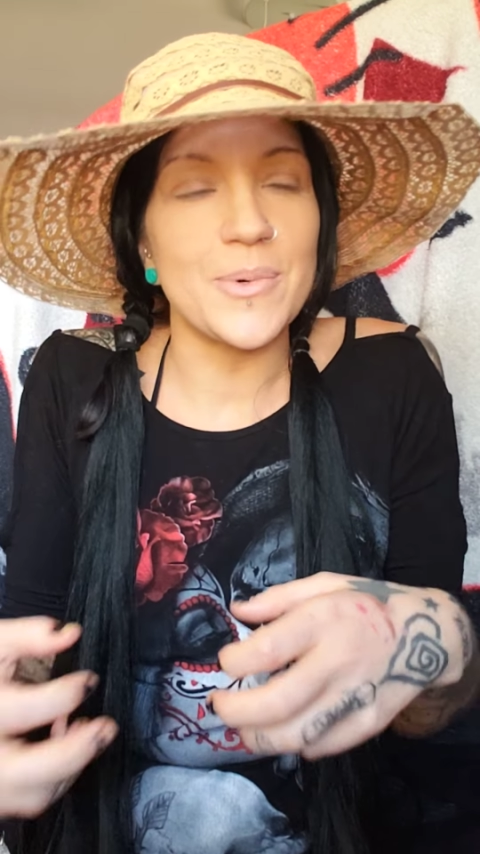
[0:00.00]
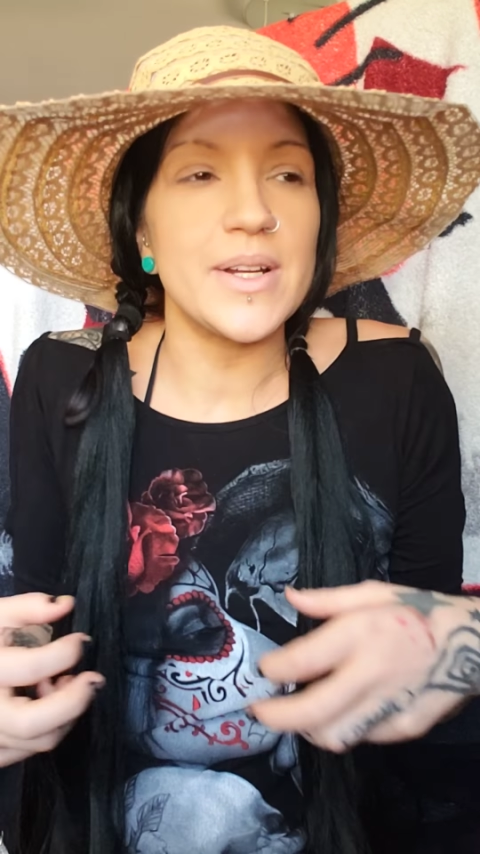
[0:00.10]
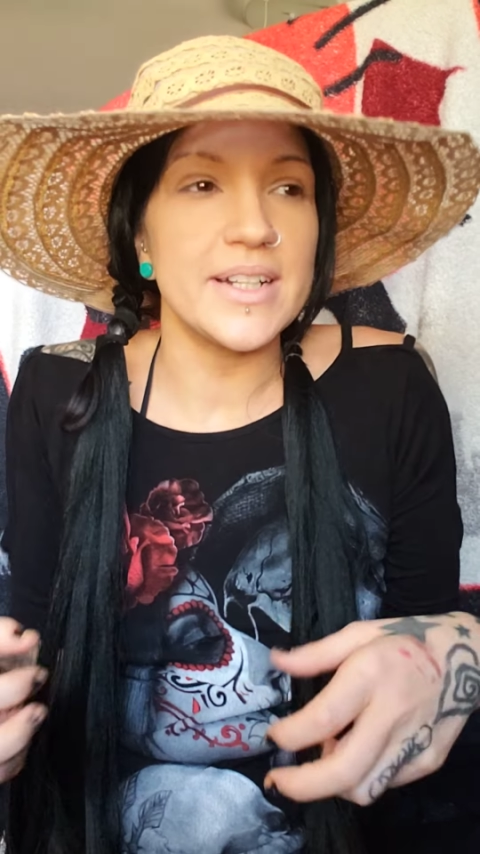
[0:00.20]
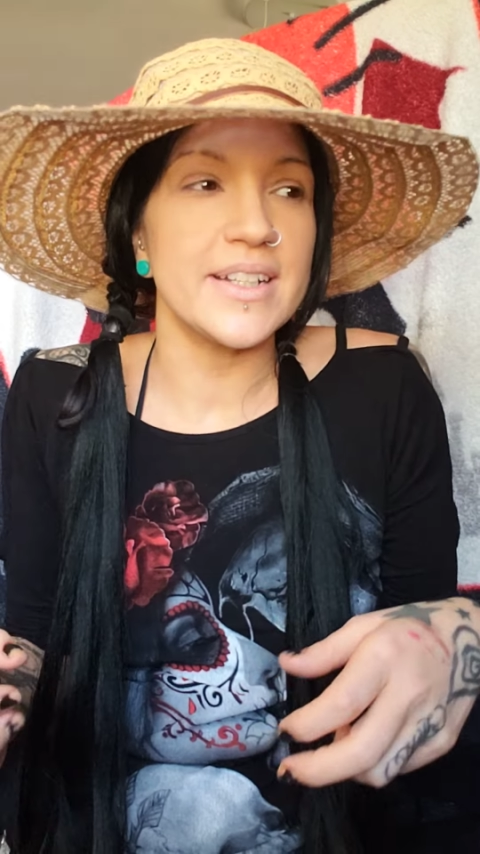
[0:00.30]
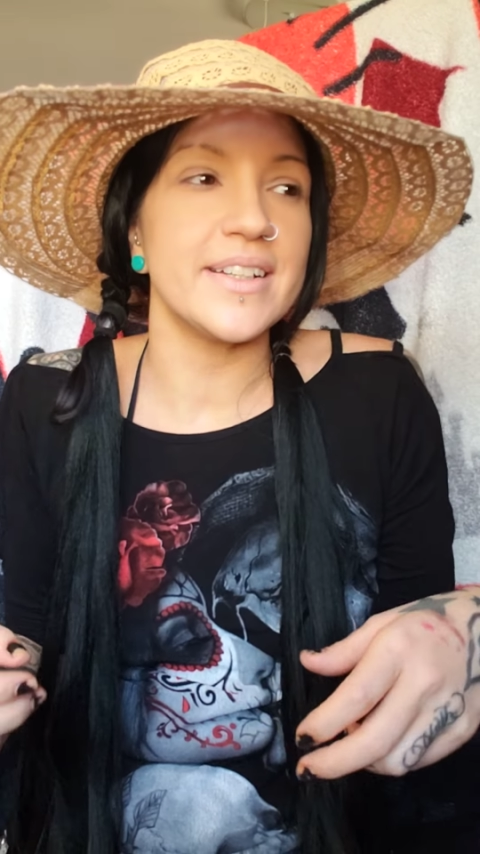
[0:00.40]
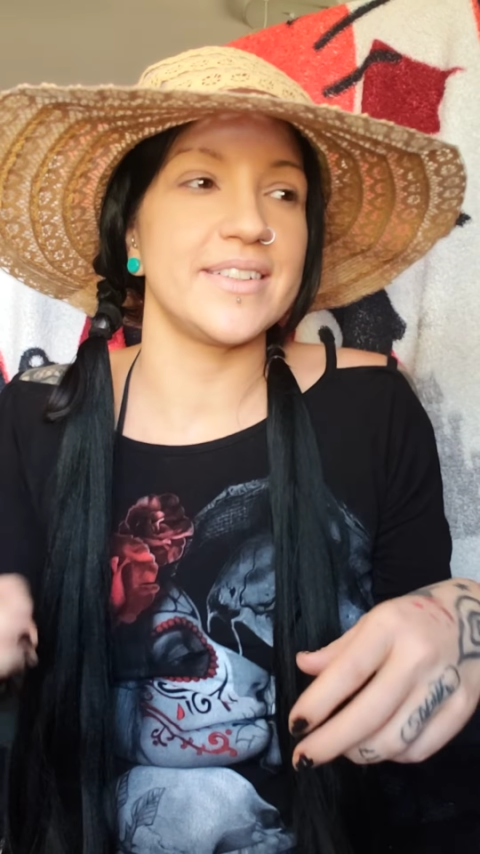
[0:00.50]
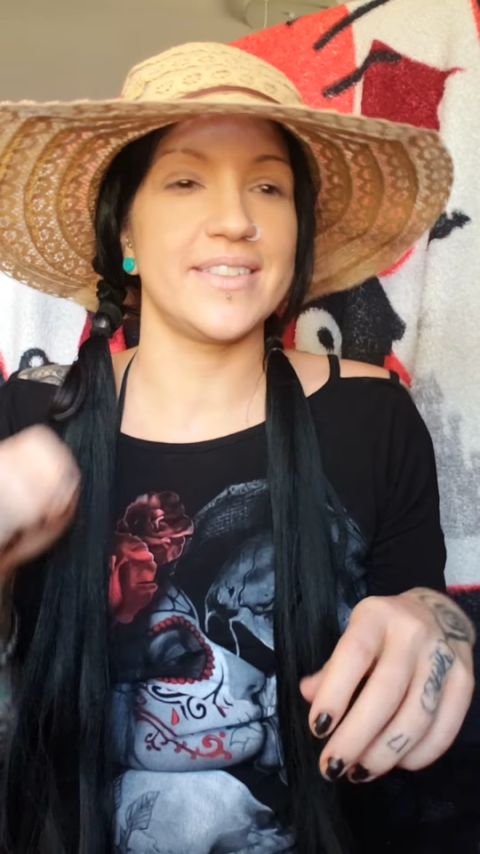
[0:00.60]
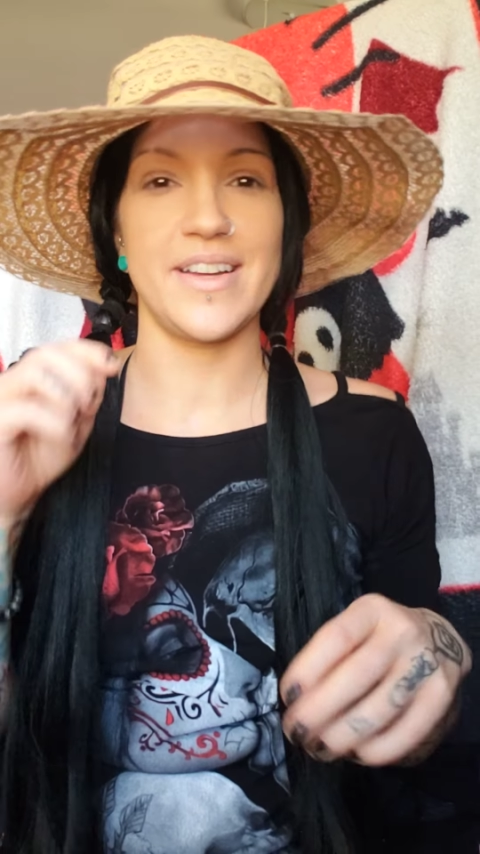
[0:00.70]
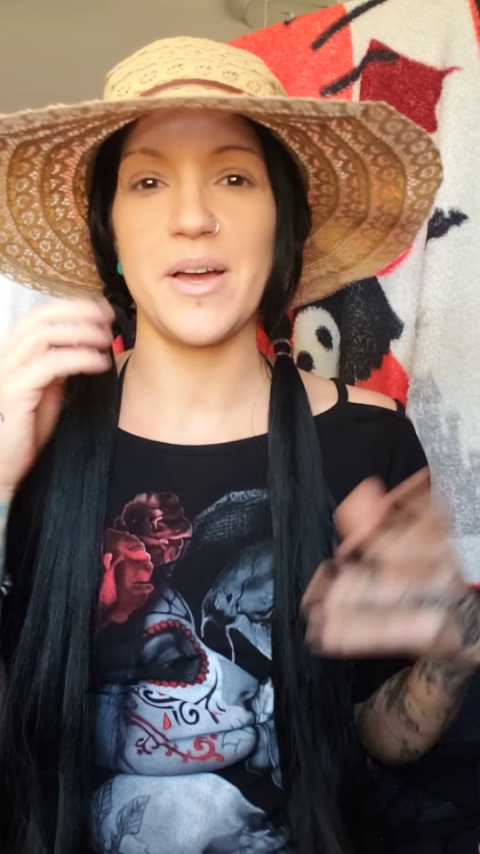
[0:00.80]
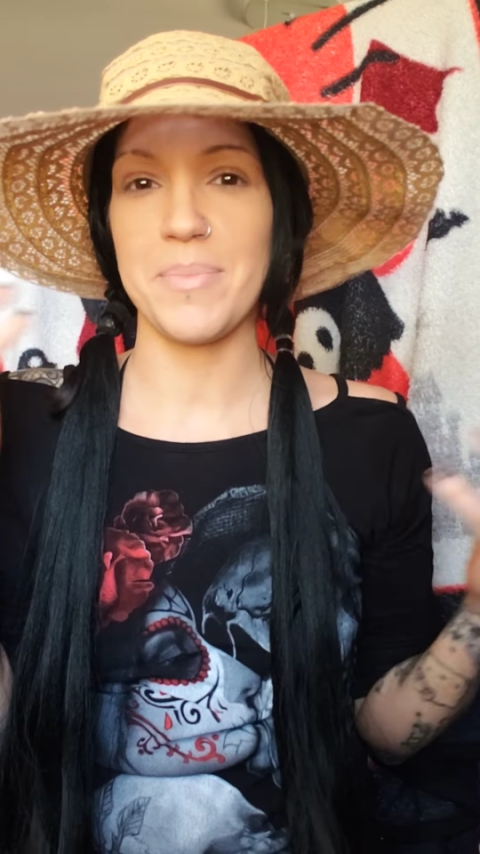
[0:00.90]
wanted it
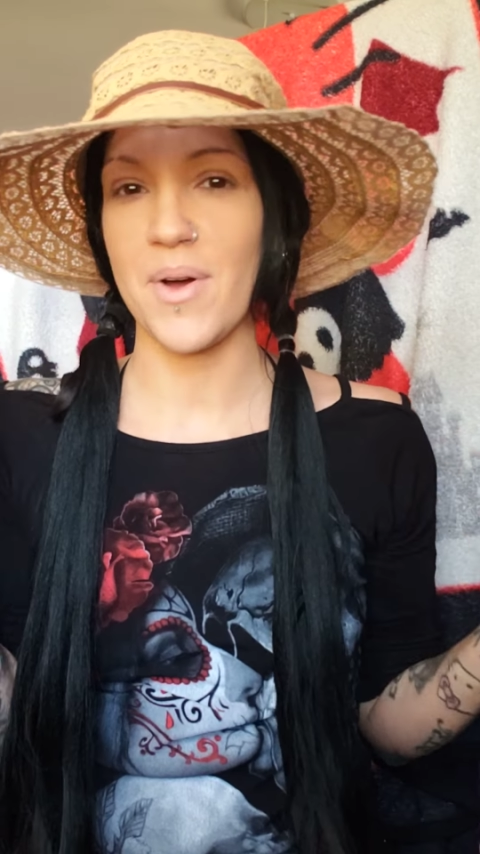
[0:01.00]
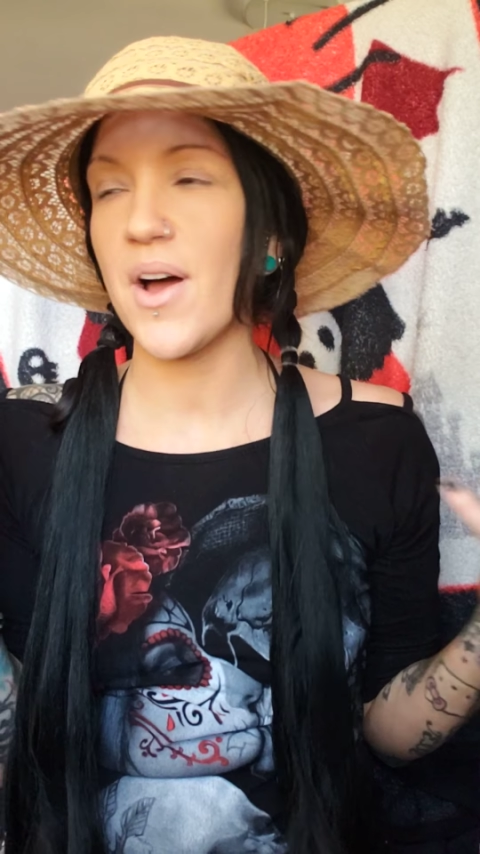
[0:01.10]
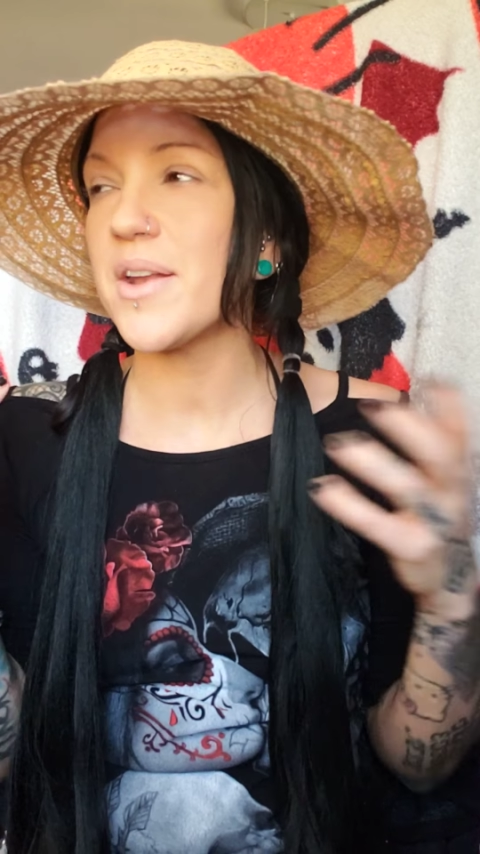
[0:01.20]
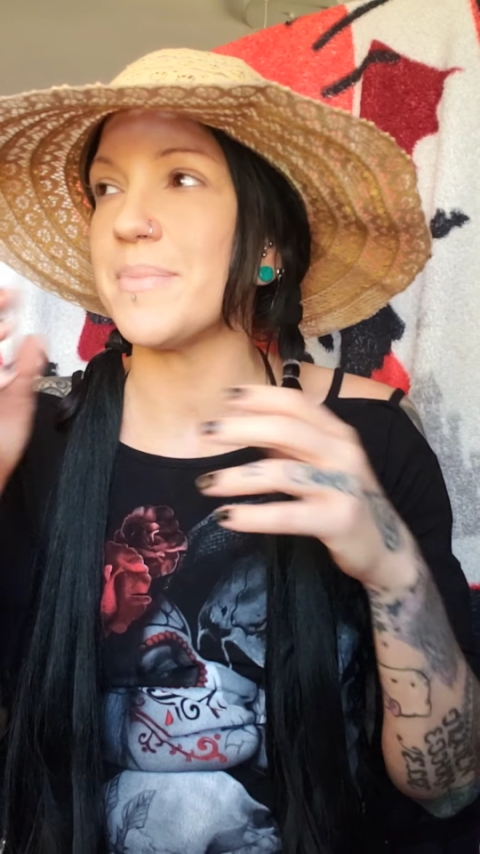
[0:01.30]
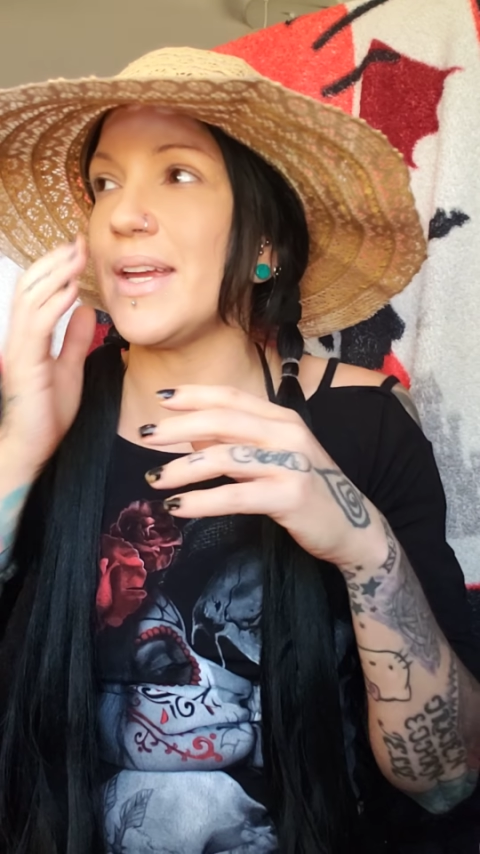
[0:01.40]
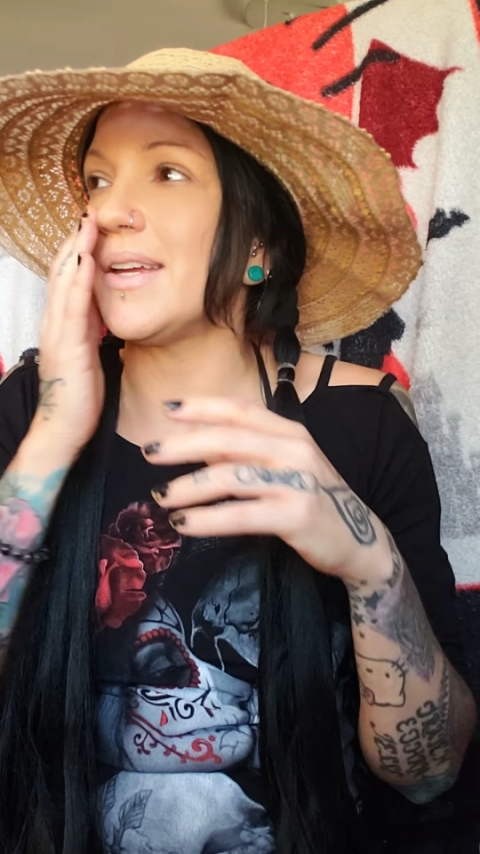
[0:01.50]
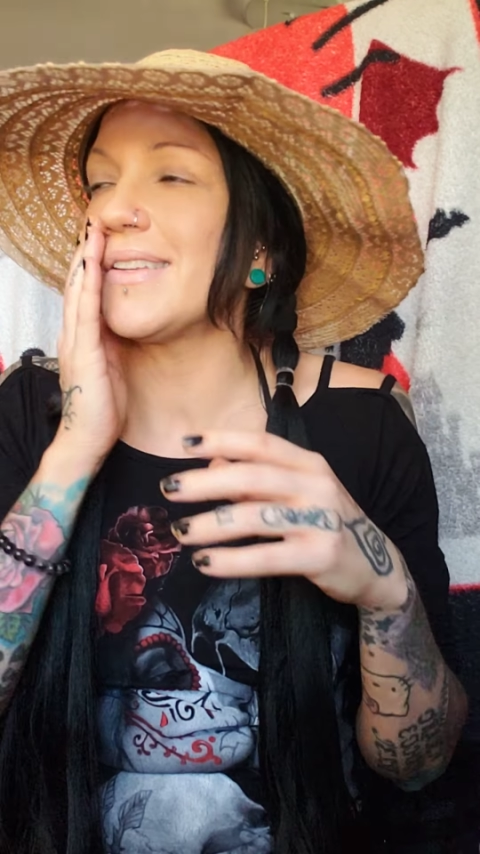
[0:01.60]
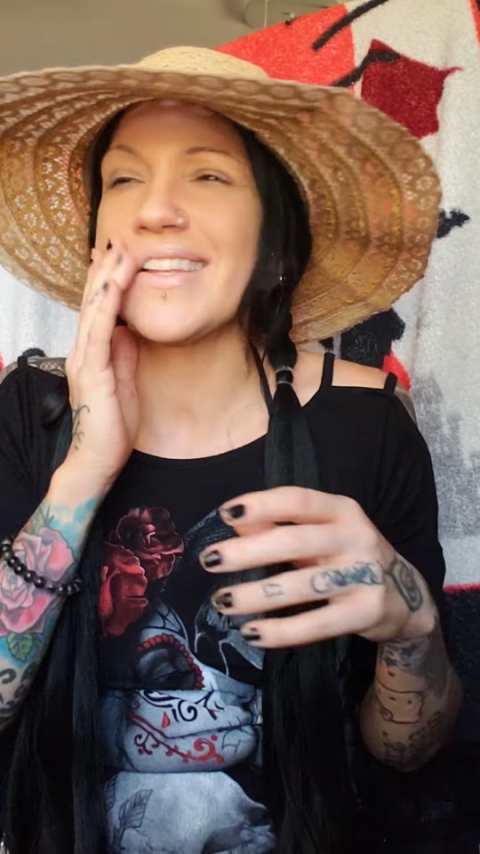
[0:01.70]
up on me.